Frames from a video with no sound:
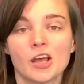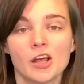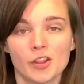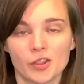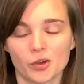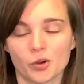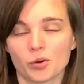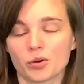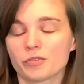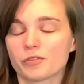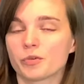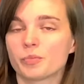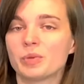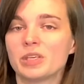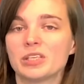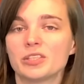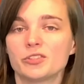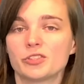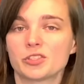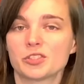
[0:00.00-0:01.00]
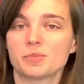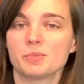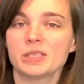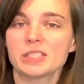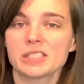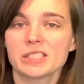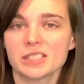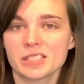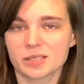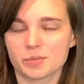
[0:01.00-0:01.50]
The Court of Appeal
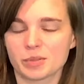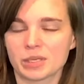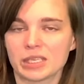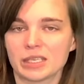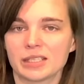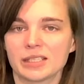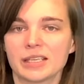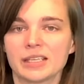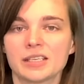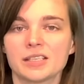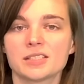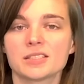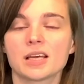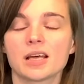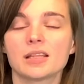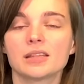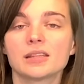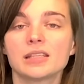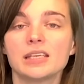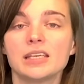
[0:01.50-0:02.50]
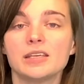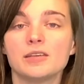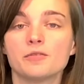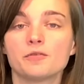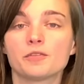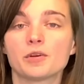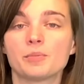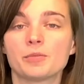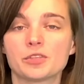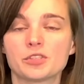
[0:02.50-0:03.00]
dismissed appeal and he sought leave
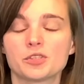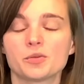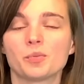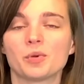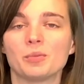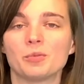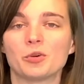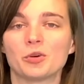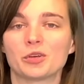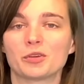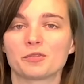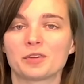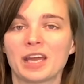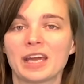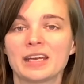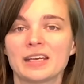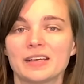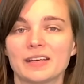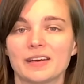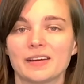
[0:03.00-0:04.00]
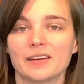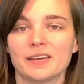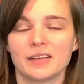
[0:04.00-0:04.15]
from the Supreme Court of Canada.